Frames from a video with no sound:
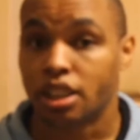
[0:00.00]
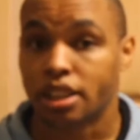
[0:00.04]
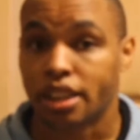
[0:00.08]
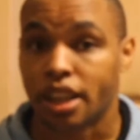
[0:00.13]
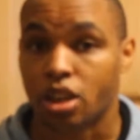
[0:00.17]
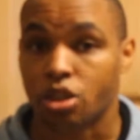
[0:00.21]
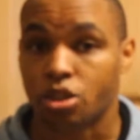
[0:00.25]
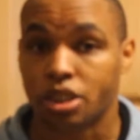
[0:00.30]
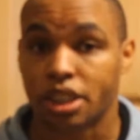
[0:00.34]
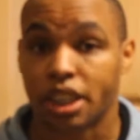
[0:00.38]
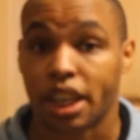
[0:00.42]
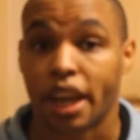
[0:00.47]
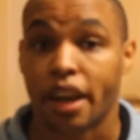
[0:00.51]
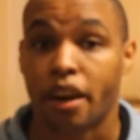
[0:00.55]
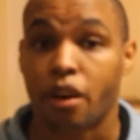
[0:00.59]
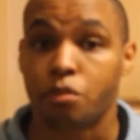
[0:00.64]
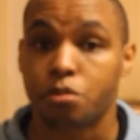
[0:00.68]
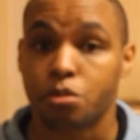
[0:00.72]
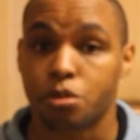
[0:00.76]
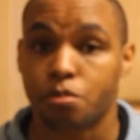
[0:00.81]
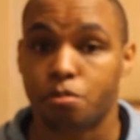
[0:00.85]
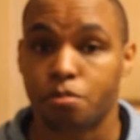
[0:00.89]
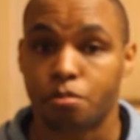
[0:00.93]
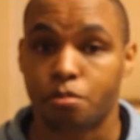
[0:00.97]
not only
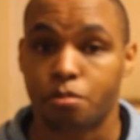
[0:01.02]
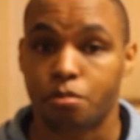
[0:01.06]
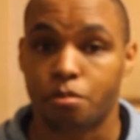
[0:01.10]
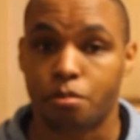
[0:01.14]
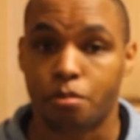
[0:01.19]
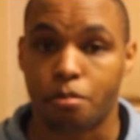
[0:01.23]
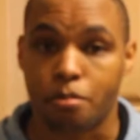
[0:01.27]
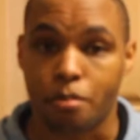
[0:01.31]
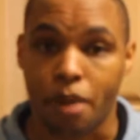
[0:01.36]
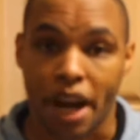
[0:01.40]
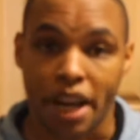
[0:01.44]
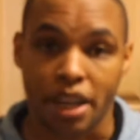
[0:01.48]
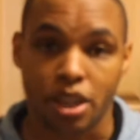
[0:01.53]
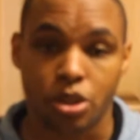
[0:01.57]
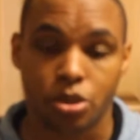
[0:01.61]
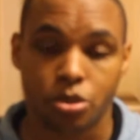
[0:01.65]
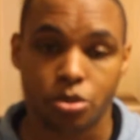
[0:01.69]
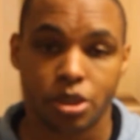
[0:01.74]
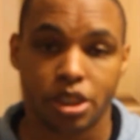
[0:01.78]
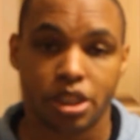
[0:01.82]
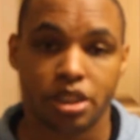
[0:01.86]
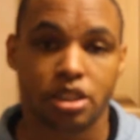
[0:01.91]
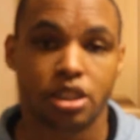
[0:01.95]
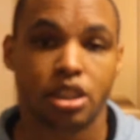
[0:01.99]
helped my
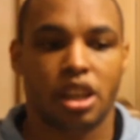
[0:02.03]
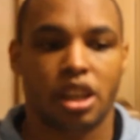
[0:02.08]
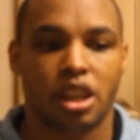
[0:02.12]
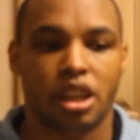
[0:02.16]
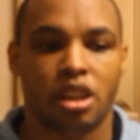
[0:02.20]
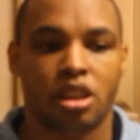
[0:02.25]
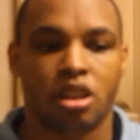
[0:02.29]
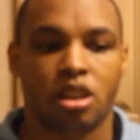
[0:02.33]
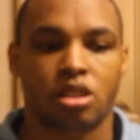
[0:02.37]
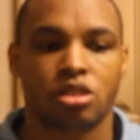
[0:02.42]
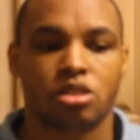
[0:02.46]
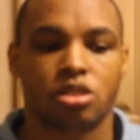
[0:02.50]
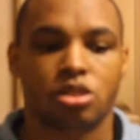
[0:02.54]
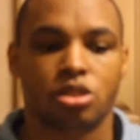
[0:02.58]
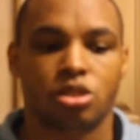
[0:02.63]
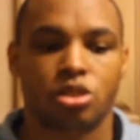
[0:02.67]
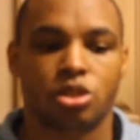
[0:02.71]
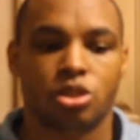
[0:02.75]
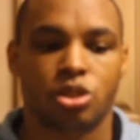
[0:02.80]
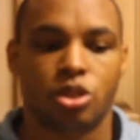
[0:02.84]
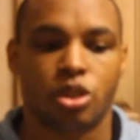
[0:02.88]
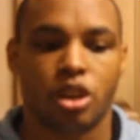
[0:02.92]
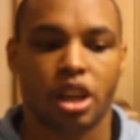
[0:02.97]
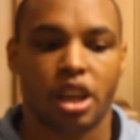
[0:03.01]
career, it
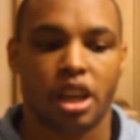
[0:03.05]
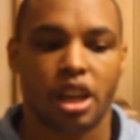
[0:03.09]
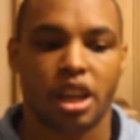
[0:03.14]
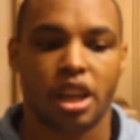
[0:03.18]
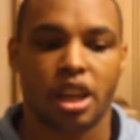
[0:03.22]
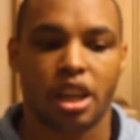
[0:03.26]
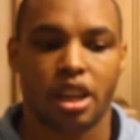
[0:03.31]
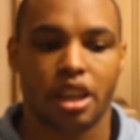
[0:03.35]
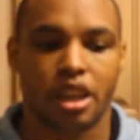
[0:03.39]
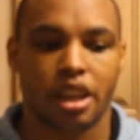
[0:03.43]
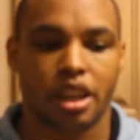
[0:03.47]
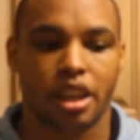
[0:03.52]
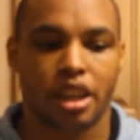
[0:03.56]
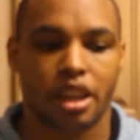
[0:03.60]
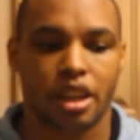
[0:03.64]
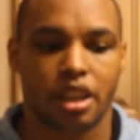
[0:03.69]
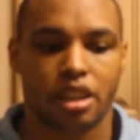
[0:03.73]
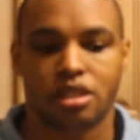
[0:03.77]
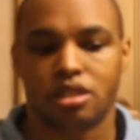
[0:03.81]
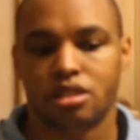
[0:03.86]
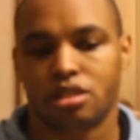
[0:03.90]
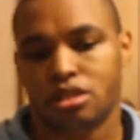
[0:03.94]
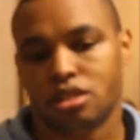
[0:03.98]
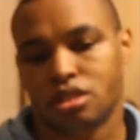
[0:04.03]
also
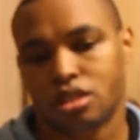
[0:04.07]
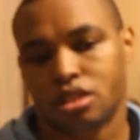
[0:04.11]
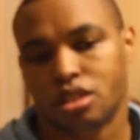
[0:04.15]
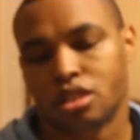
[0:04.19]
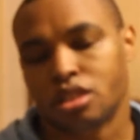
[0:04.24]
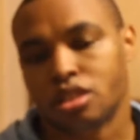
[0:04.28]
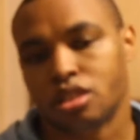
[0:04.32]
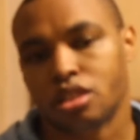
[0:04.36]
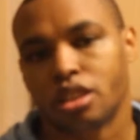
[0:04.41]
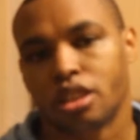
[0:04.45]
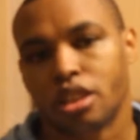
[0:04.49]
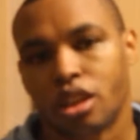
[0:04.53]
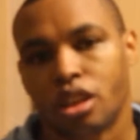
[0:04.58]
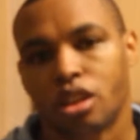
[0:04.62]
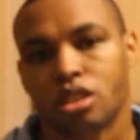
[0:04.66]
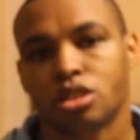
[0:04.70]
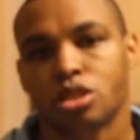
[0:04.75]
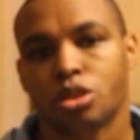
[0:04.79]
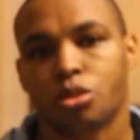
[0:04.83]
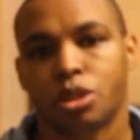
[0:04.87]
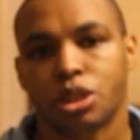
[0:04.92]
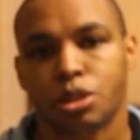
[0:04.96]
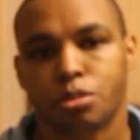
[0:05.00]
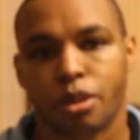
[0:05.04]
it, it
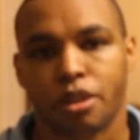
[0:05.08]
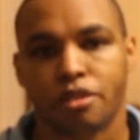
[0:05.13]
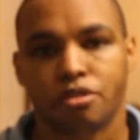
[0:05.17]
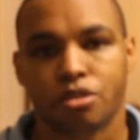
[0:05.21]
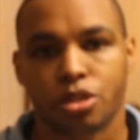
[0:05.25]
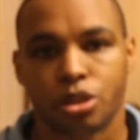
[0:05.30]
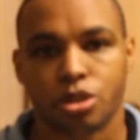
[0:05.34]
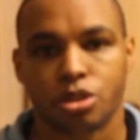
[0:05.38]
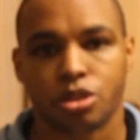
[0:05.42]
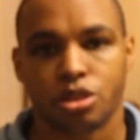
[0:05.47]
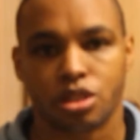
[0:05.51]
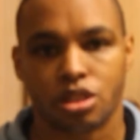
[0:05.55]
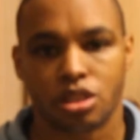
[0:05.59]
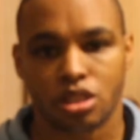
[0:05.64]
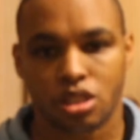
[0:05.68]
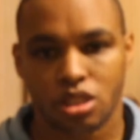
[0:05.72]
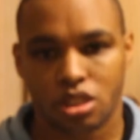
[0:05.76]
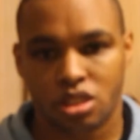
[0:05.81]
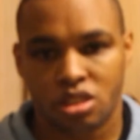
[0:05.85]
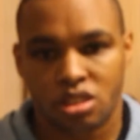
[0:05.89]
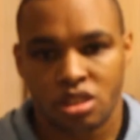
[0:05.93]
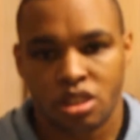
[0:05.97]
also was my first